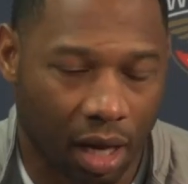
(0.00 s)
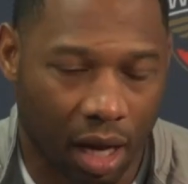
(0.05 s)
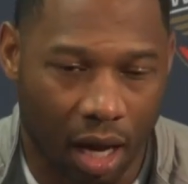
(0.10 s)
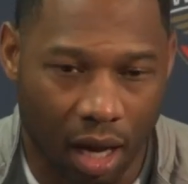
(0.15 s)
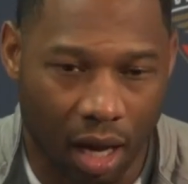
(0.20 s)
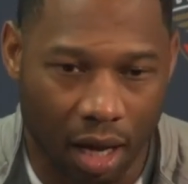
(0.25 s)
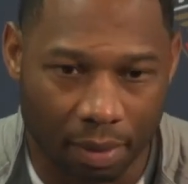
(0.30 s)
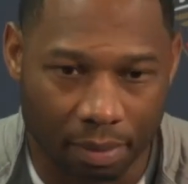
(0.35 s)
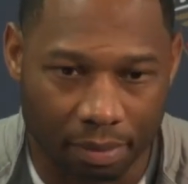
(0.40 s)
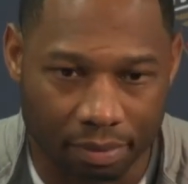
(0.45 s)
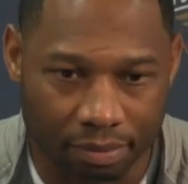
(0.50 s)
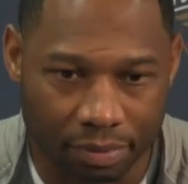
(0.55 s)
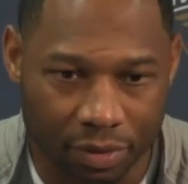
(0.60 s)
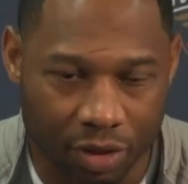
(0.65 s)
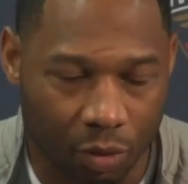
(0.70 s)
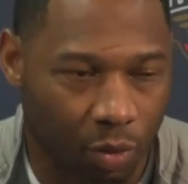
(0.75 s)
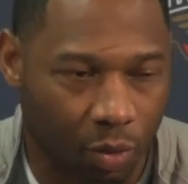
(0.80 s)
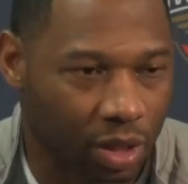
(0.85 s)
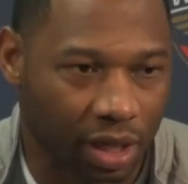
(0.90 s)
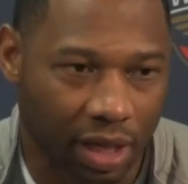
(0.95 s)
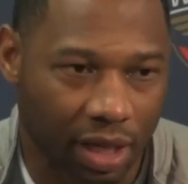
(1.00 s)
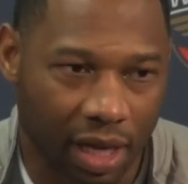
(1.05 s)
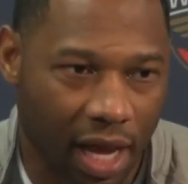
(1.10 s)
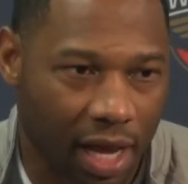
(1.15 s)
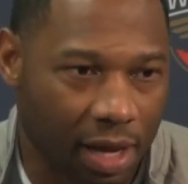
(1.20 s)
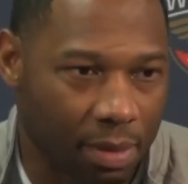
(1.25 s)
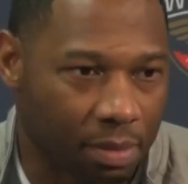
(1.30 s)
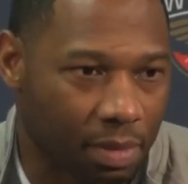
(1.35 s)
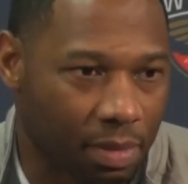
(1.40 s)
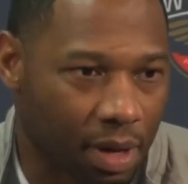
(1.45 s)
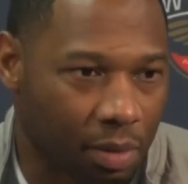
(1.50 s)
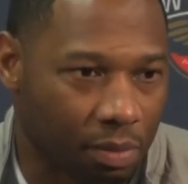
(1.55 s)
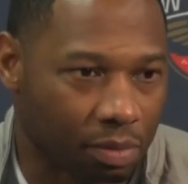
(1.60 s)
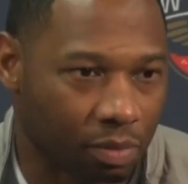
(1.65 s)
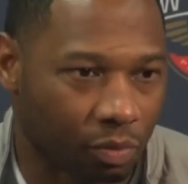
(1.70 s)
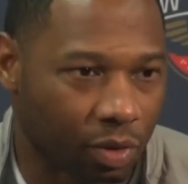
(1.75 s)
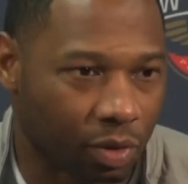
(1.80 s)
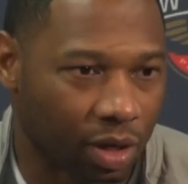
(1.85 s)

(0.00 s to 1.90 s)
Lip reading: to win the game, and